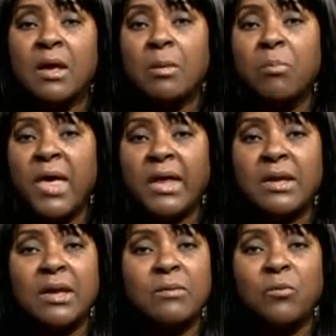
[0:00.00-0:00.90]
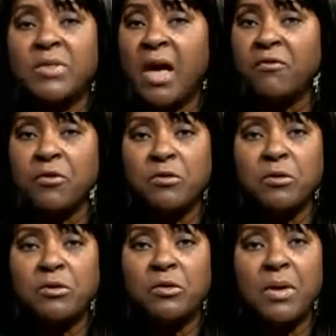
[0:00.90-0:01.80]
But without further
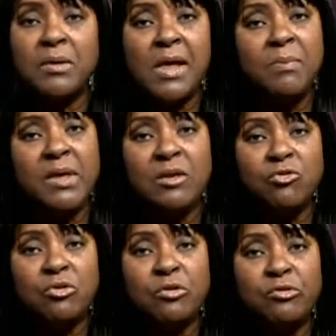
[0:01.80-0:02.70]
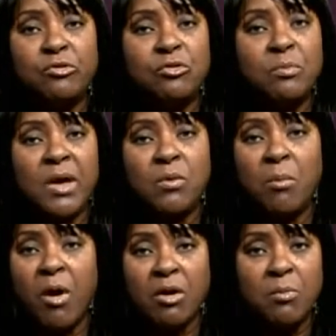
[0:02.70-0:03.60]
ado, let me introduce you to my
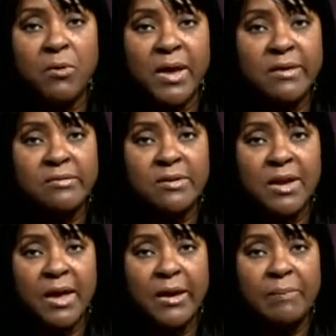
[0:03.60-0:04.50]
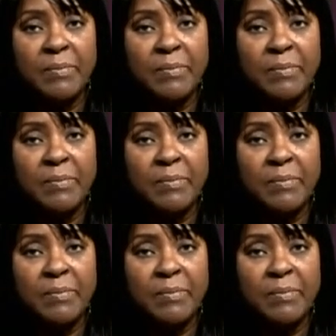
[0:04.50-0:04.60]
remarkable guest today,